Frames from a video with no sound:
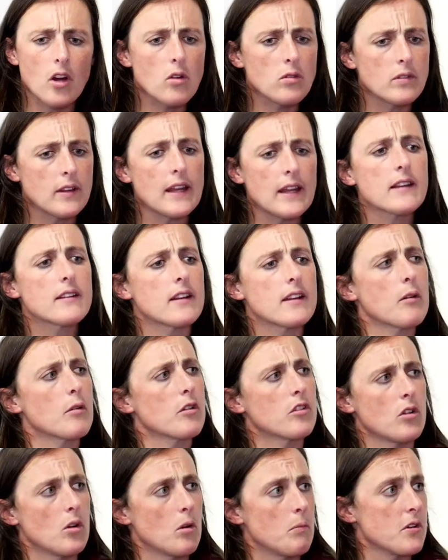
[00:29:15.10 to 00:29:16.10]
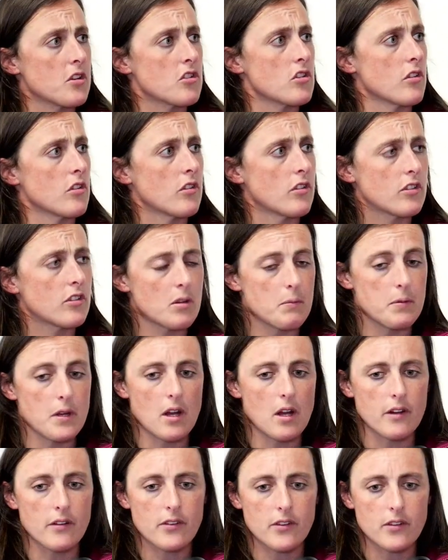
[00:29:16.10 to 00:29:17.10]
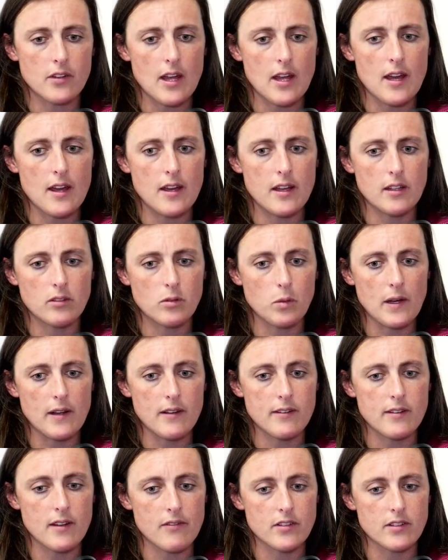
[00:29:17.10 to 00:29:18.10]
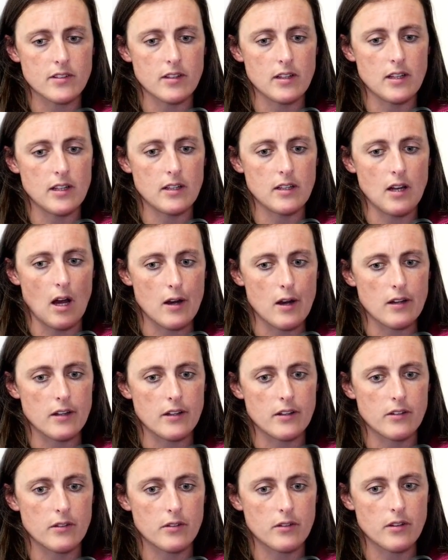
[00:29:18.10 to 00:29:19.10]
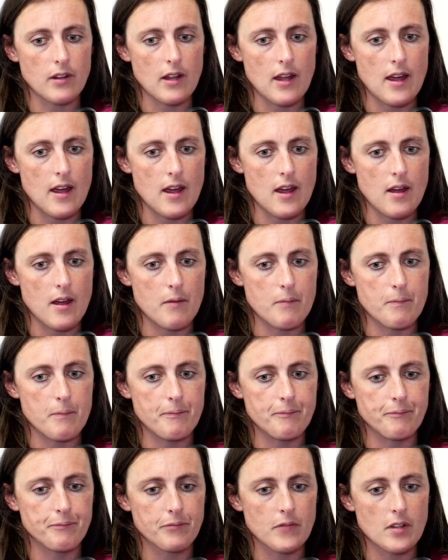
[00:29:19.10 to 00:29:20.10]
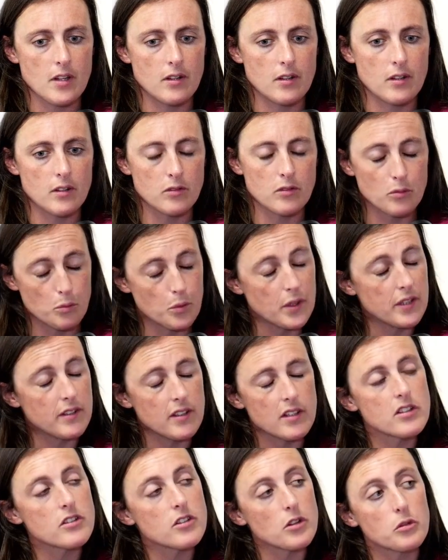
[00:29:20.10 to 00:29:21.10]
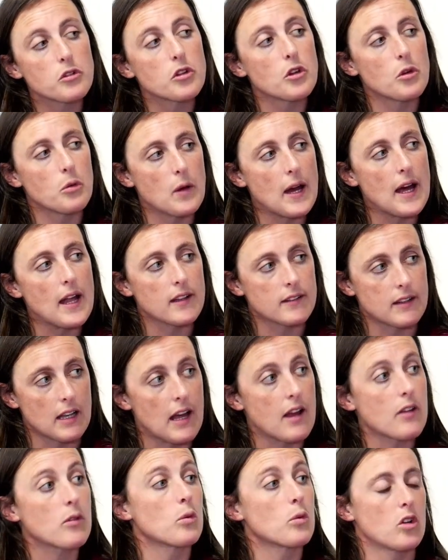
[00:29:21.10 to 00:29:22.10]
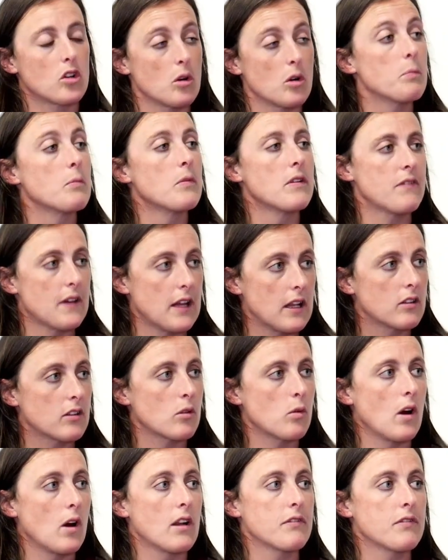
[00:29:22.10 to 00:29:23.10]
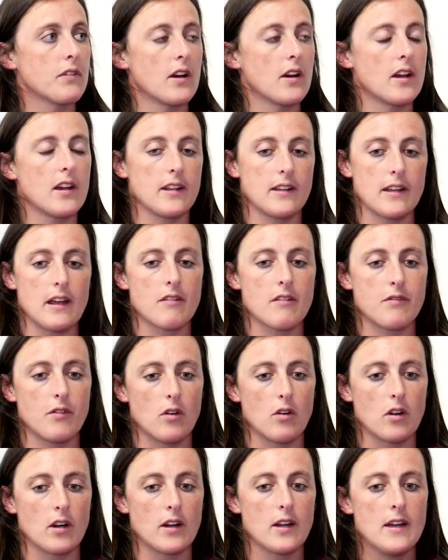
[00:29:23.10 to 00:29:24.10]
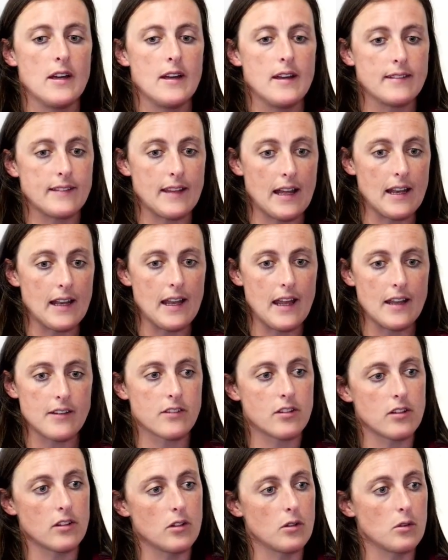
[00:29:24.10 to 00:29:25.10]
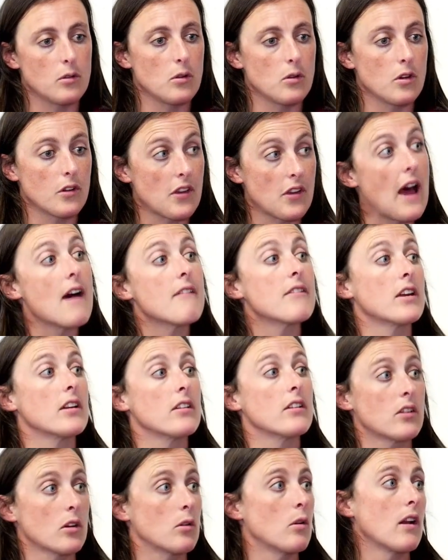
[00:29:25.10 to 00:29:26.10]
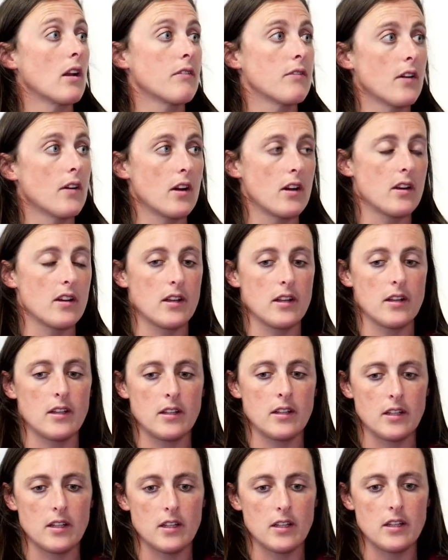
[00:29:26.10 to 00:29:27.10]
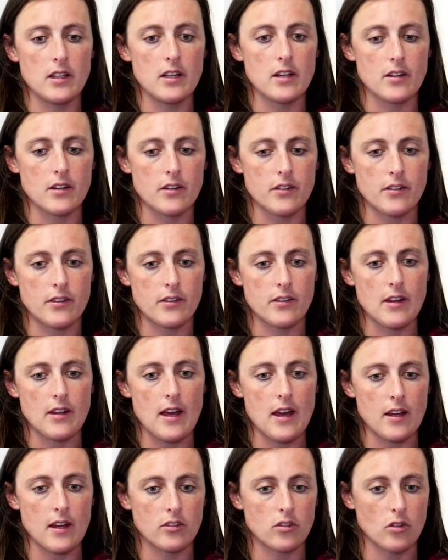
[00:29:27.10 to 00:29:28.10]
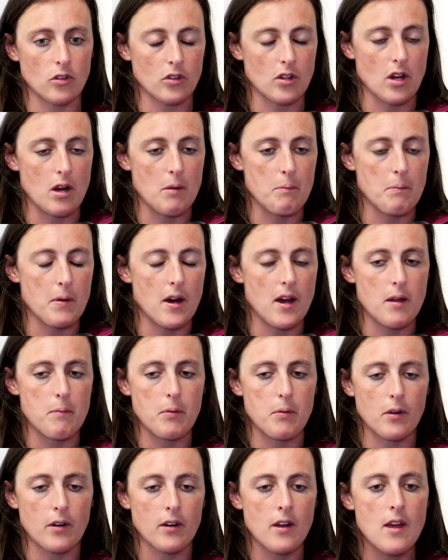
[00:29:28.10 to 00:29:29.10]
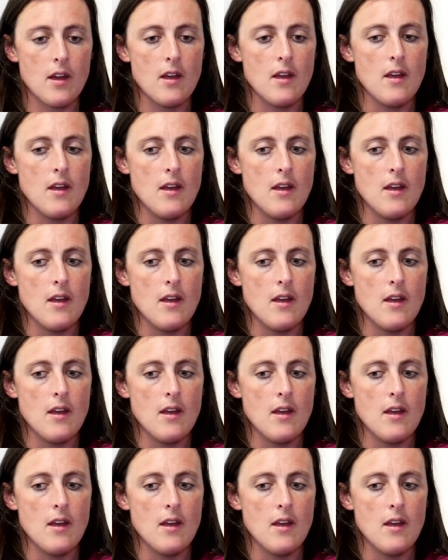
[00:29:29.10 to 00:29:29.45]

I don't think they were too ambitious, to be honest. Uh, in twenty seventeen, Ireland, um, we didn't do too well at the last World Cup and we failed to qualify, and therefore that led to us having to qualify in the years uh, just gone by. But